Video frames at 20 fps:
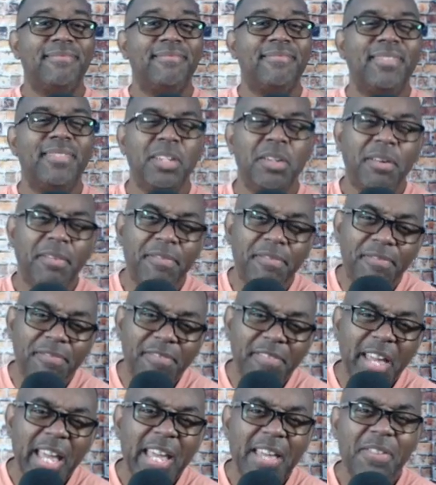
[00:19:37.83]
your
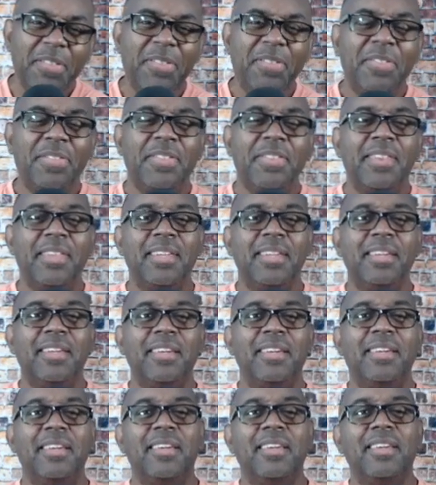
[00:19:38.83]
faith
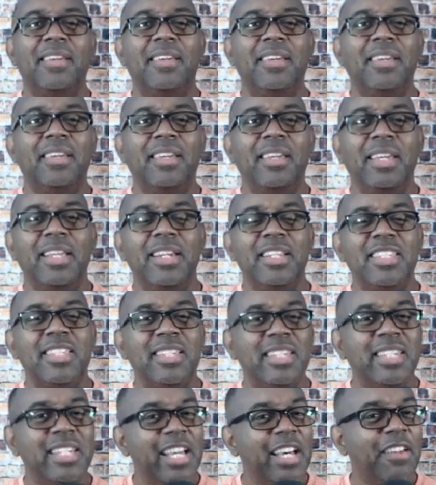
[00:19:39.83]
in his
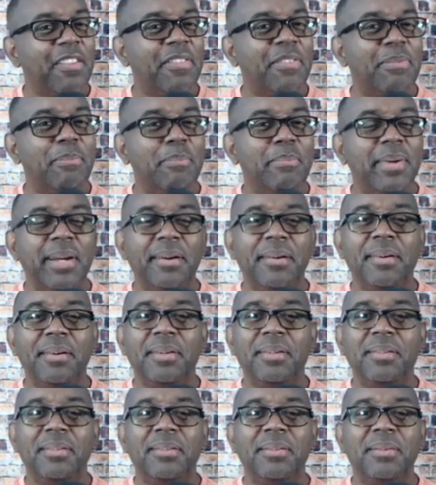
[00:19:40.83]
death,
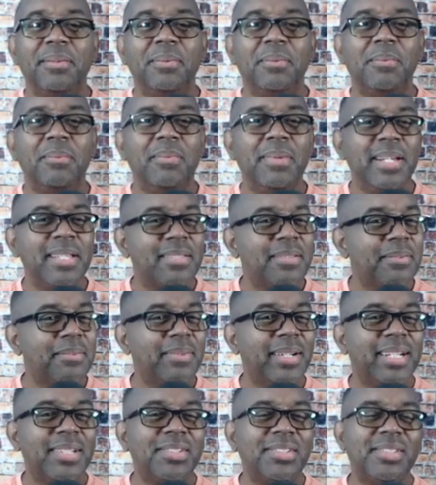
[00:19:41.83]
burial,
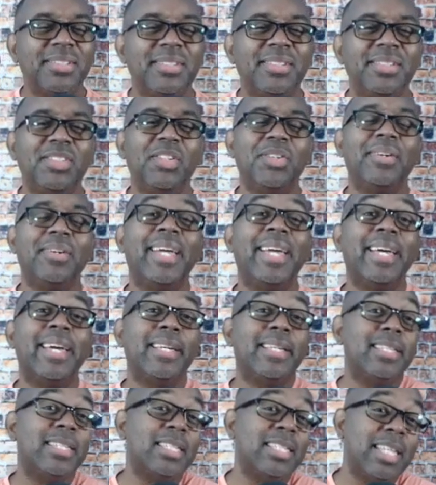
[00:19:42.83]
resurrection, your
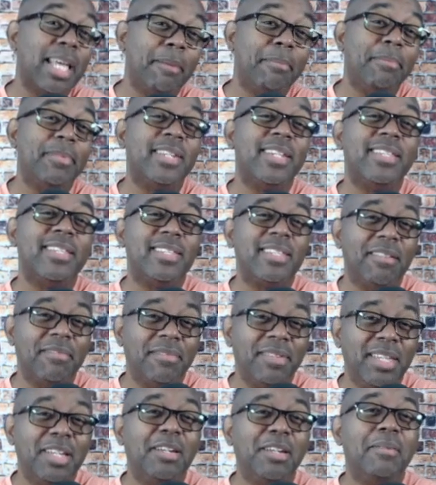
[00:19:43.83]
acceptance of
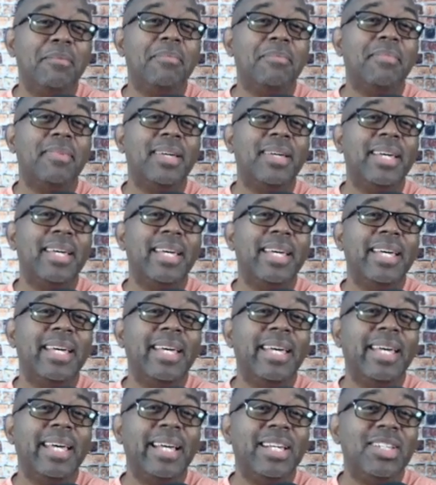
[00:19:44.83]
him
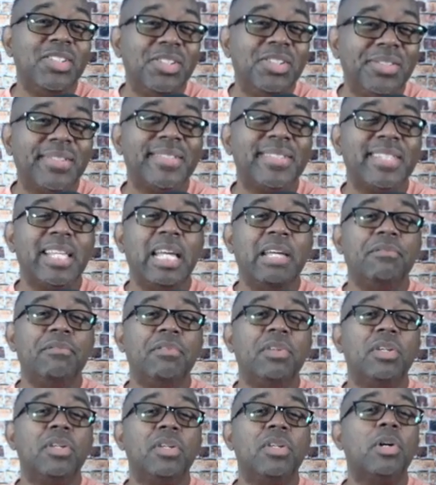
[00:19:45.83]
as your Savior,
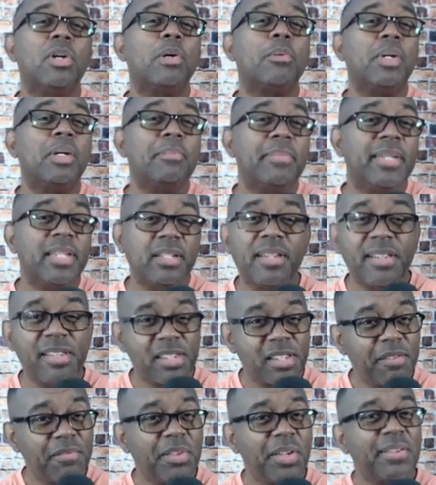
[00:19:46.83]
your repentance
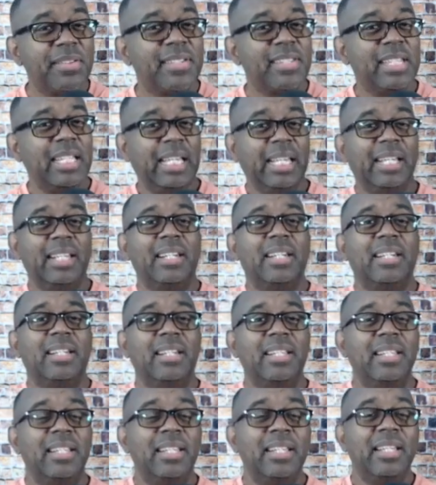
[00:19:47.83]
of your sin
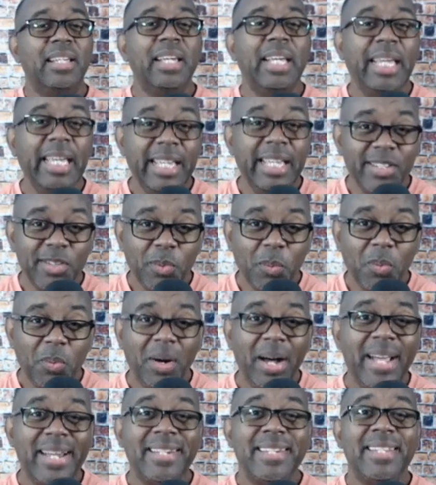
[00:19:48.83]
is
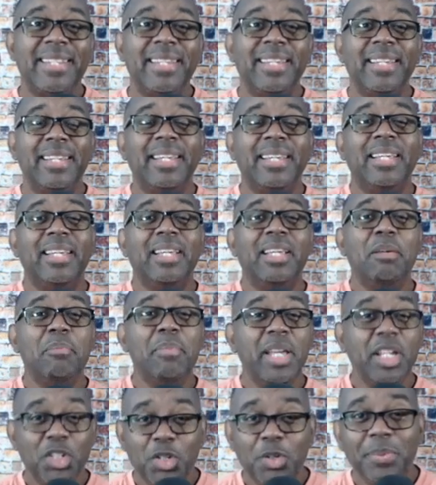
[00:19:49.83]
what
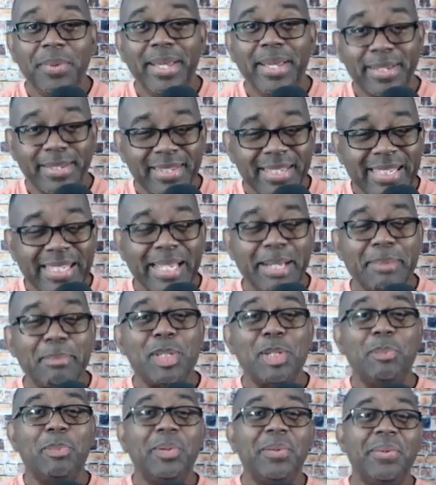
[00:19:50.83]
makes you
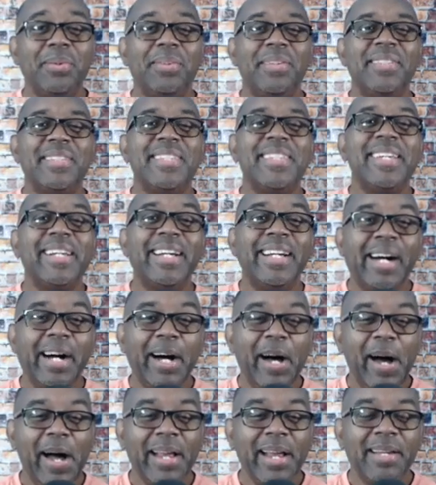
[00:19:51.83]
acceptable to God.